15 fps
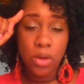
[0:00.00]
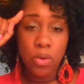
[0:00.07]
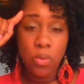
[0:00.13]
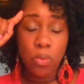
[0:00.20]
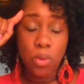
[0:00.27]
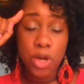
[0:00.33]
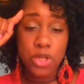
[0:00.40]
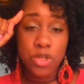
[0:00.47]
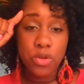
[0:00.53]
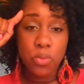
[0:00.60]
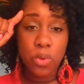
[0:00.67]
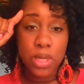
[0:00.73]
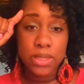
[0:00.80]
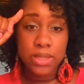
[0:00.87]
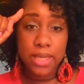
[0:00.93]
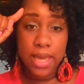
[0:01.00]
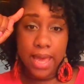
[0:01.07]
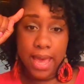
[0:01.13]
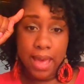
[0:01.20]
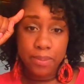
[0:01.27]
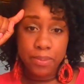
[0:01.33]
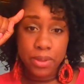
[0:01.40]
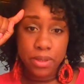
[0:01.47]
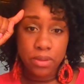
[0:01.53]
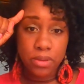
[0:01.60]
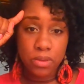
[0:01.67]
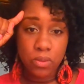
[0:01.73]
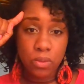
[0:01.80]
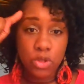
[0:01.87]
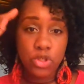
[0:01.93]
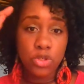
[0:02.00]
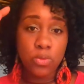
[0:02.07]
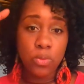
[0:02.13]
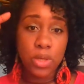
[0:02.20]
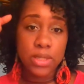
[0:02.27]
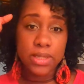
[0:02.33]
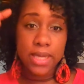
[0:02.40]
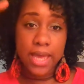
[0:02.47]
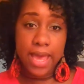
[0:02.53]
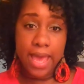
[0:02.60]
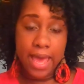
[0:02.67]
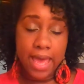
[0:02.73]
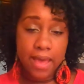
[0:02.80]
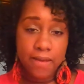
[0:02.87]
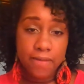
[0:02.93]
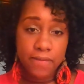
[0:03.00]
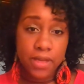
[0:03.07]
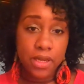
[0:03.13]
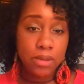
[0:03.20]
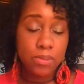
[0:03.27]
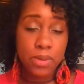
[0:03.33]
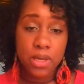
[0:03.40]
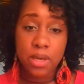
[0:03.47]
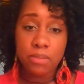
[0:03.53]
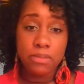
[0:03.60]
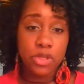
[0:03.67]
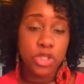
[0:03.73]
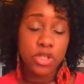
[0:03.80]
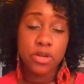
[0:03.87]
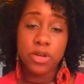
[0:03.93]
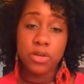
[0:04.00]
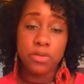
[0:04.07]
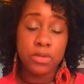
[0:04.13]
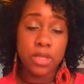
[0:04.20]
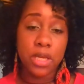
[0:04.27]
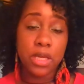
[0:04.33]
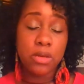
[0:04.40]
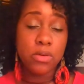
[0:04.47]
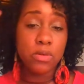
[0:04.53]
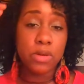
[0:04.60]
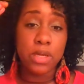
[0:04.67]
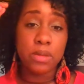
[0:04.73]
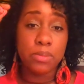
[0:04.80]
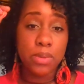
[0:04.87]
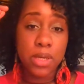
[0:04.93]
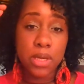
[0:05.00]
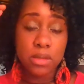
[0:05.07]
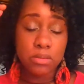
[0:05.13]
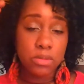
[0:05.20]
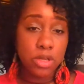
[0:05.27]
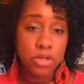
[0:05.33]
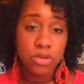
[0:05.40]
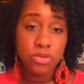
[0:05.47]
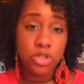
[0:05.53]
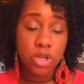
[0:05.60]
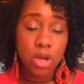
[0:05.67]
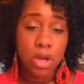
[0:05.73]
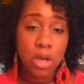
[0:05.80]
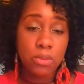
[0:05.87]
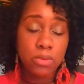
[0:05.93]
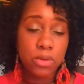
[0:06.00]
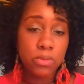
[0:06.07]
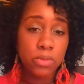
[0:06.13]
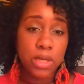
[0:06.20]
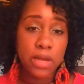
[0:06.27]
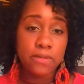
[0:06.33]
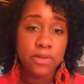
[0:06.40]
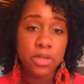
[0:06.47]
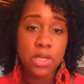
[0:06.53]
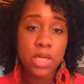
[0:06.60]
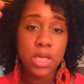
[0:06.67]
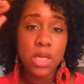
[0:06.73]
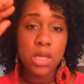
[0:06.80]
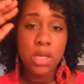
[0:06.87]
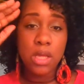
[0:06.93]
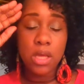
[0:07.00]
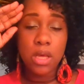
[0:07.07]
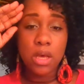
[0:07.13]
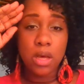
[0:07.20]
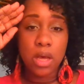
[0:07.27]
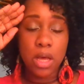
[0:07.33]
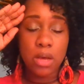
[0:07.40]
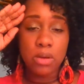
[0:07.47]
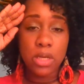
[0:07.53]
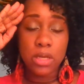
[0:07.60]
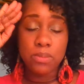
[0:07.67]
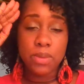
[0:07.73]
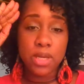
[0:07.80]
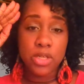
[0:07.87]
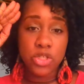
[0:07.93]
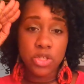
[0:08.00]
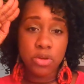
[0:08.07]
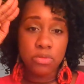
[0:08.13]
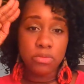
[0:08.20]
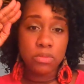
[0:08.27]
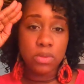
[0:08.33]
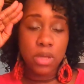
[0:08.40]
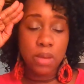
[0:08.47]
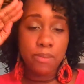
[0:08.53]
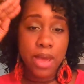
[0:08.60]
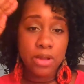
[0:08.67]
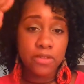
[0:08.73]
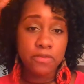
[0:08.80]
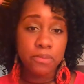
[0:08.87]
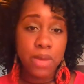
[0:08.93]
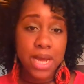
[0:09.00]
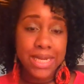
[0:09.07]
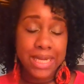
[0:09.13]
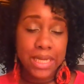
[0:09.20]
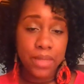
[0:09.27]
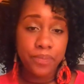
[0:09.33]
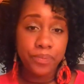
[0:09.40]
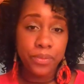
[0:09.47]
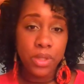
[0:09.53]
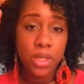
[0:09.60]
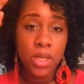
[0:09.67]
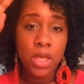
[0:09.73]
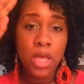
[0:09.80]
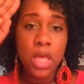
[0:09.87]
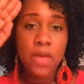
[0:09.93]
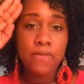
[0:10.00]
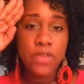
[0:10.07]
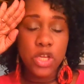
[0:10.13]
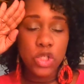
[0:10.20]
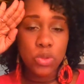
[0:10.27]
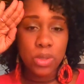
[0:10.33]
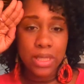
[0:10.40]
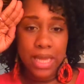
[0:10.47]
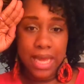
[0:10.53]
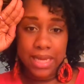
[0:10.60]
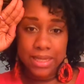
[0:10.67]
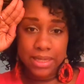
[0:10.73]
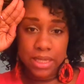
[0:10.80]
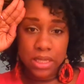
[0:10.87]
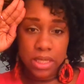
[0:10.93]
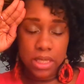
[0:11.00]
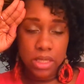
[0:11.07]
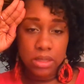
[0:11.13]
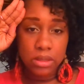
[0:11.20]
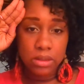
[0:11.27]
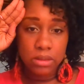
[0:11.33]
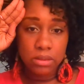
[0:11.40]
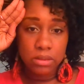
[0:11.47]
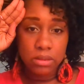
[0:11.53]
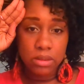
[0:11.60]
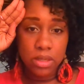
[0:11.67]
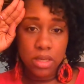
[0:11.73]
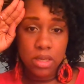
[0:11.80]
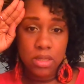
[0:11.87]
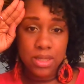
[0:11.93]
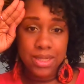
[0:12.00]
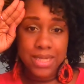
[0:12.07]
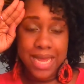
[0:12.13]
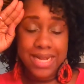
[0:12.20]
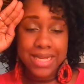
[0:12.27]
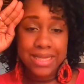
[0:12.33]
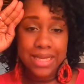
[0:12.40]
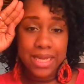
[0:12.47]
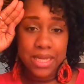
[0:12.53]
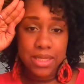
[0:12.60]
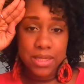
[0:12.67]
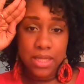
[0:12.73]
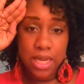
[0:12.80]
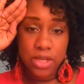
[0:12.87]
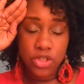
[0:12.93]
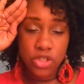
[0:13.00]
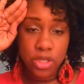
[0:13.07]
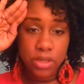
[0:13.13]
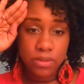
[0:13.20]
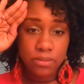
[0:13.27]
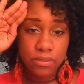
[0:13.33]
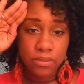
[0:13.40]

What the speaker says: what you want to happen, what you want to have. It could be a material thing, or it could be a new job, or whatever. It could be a certain amount of money. Visualizing it, setting the intention,